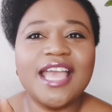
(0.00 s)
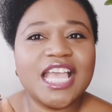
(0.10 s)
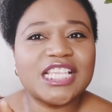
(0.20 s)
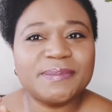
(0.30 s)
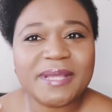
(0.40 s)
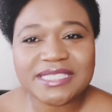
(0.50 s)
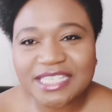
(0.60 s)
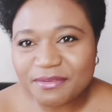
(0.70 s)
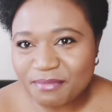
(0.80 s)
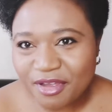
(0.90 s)

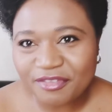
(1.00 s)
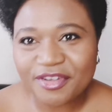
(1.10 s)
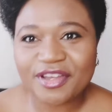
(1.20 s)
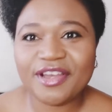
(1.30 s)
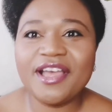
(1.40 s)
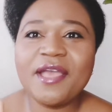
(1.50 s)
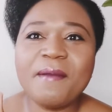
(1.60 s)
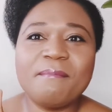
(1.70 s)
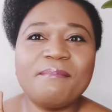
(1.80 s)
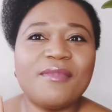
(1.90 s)
expected mother,
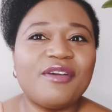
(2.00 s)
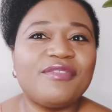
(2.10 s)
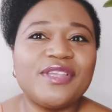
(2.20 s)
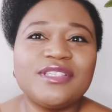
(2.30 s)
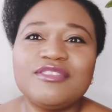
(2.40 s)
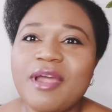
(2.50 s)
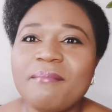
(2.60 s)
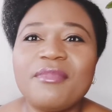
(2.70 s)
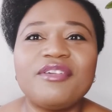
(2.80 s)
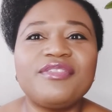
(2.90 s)
mothers,
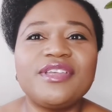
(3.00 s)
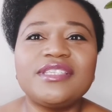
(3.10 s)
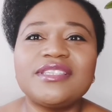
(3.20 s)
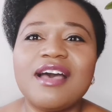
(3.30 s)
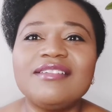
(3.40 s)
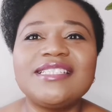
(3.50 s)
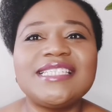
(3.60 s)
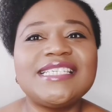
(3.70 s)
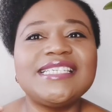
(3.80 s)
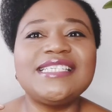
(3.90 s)
grandmothers,
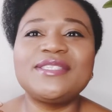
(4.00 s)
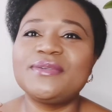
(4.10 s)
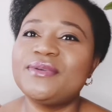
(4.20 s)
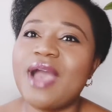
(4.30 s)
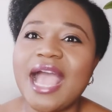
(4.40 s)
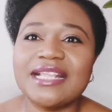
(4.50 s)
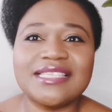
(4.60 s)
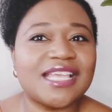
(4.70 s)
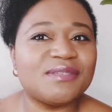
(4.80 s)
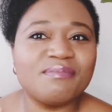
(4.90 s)
aunties who act
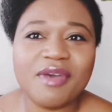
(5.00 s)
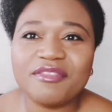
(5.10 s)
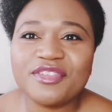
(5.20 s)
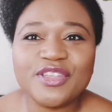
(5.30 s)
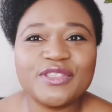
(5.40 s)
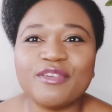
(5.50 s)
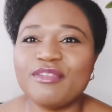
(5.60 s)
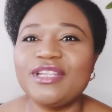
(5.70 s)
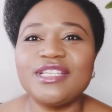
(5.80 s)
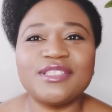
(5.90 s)
as mothers
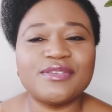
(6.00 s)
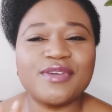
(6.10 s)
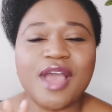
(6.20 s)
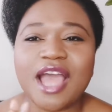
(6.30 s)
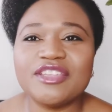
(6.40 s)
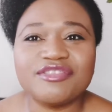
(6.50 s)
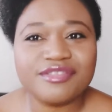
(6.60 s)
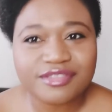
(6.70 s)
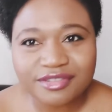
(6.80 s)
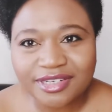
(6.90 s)
already to our
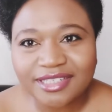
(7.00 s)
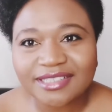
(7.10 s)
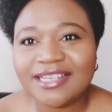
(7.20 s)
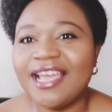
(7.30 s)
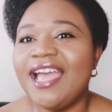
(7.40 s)
children,